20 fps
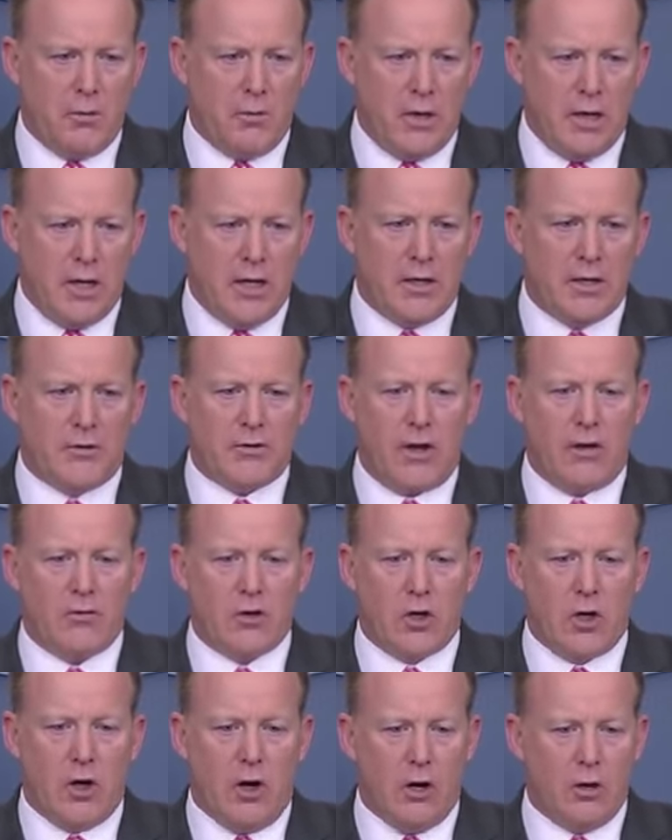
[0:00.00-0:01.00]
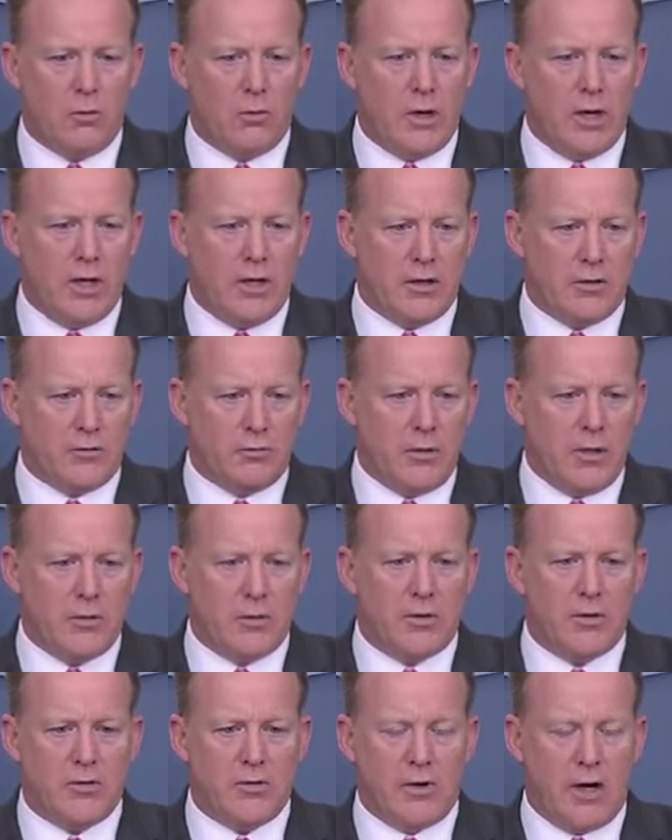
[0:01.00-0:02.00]
And when he does have a call and when he does
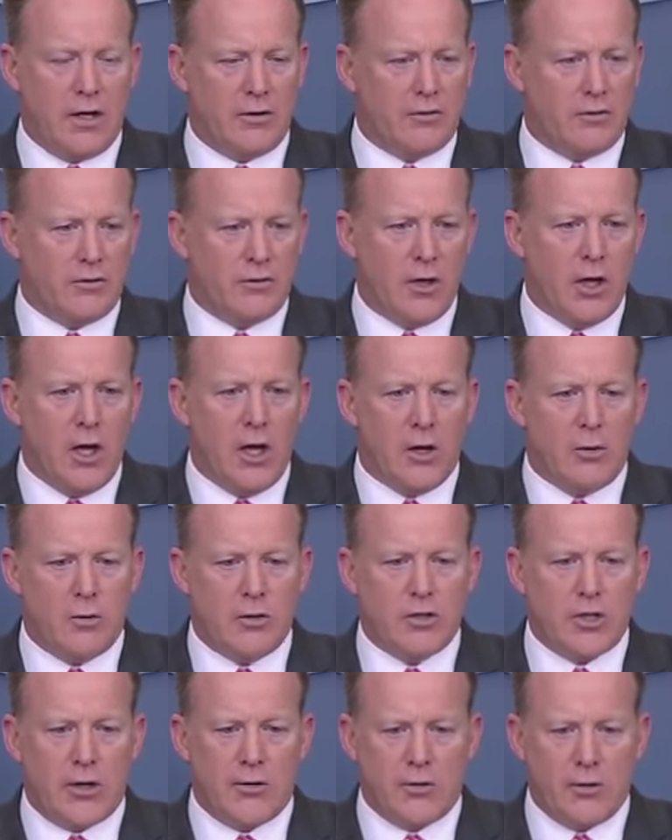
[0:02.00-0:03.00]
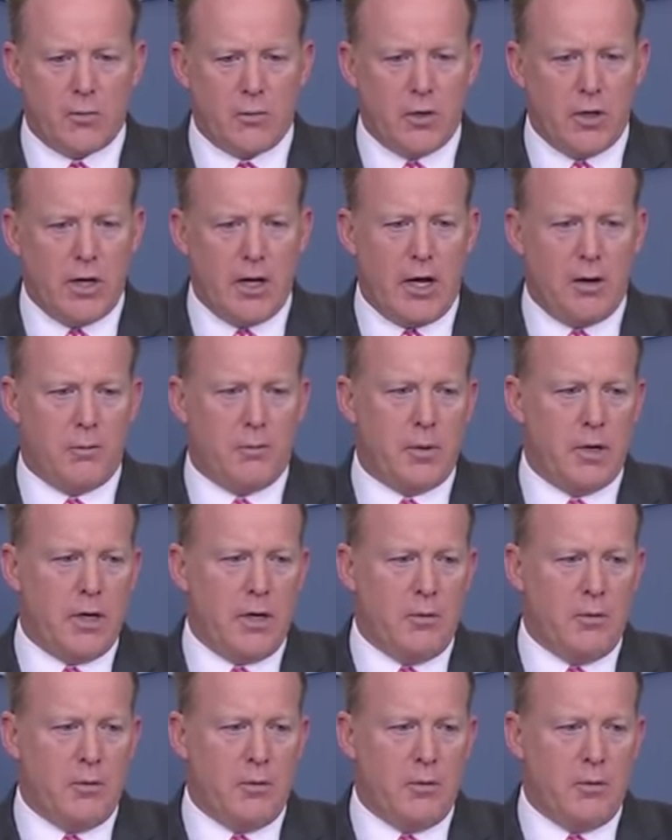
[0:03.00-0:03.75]
meet with advisors, we generally put it out.